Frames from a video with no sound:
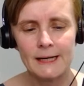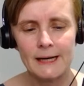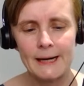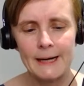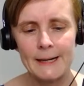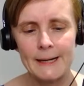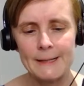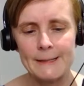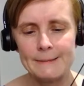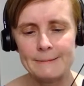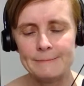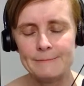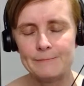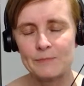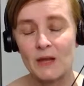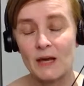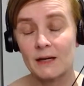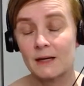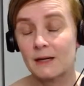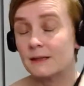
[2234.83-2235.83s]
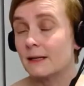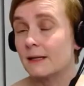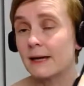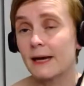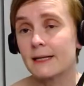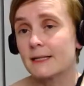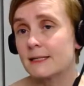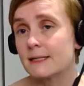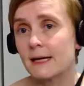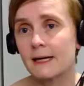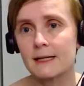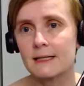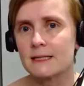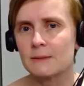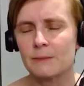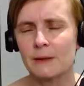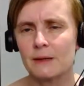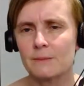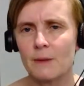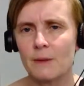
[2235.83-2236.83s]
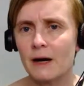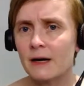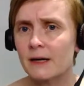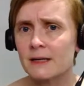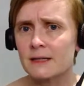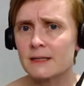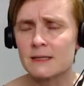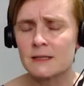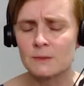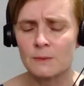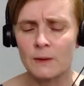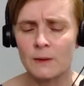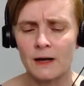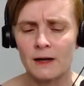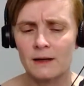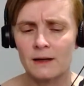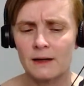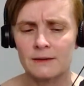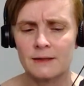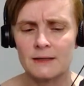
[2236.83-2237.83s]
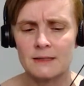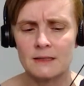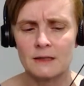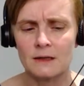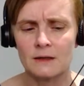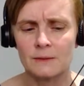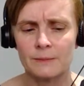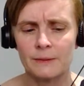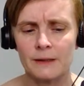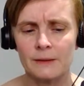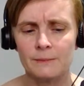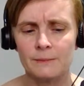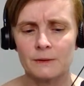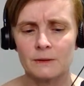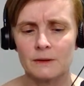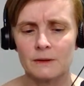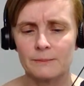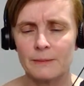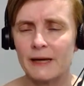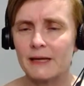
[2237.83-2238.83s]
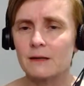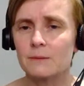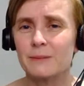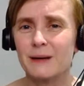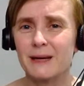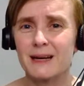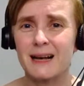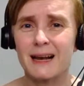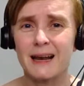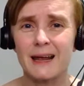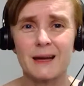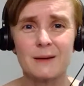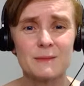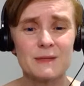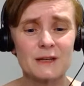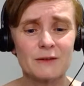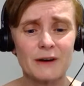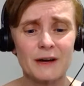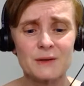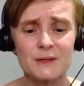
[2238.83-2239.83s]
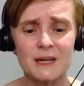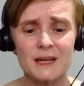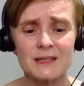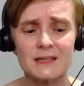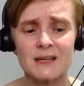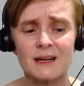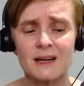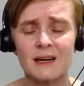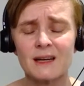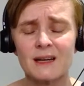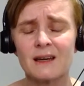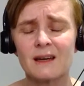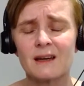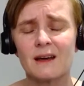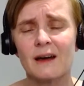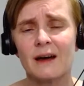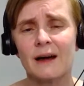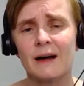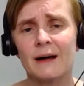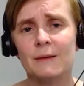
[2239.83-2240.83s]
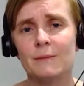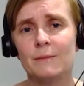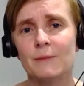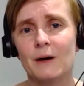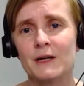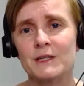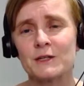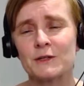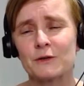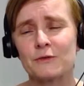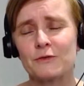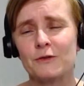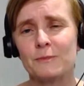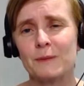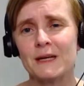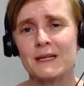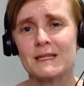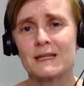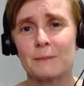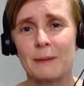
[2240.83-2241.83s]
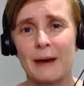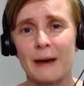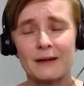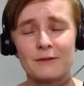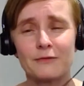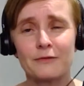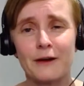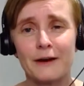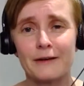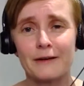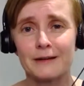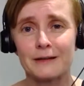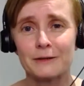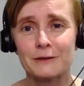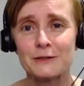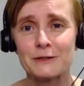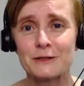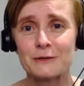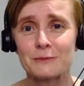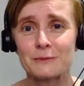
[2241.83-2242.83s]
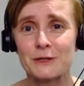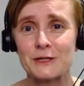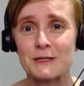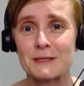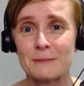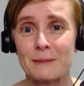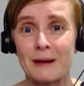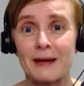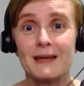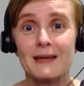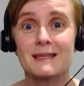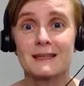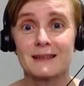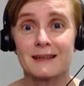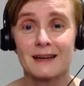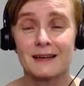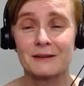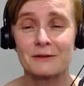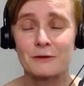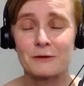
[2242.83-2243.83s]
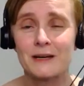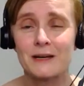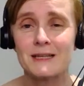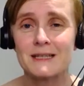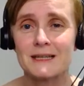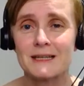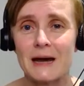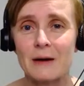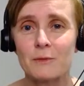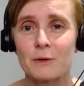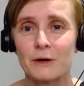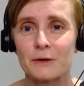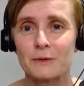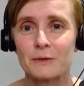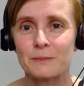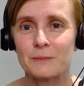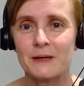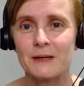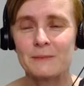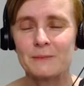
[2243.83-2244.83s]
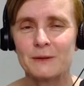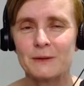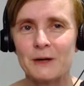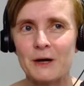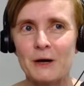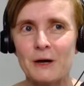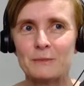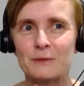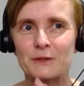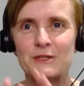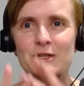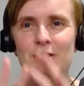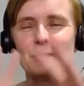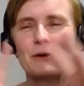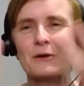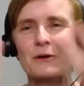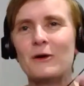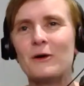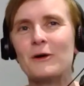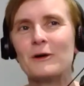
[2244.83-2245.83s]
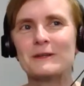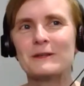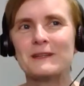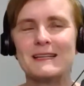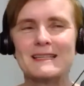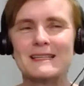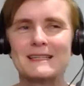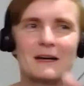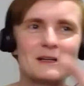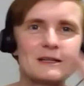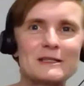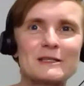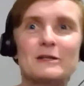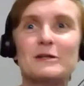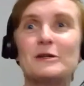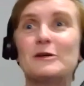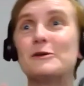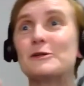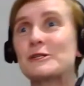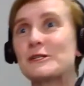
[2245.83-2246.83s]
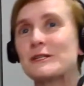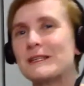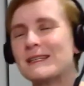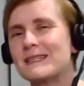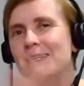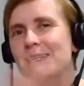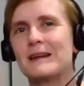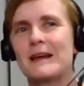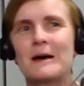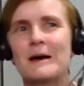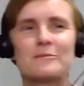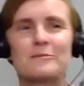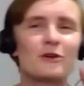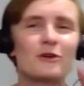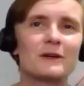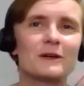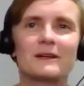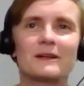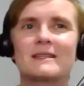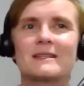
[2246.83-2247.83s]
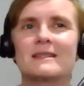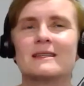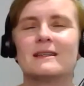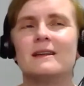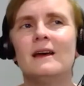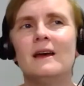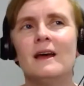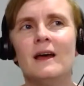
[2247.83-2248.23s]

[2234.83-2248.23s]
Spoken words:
And I think edtech is a big market as well, and there's a lot of people making big claims around edtech. I don't know if you've been to the Bet Fair in London, which is amazing and great to network with people, but all of these kind of solutions and products, and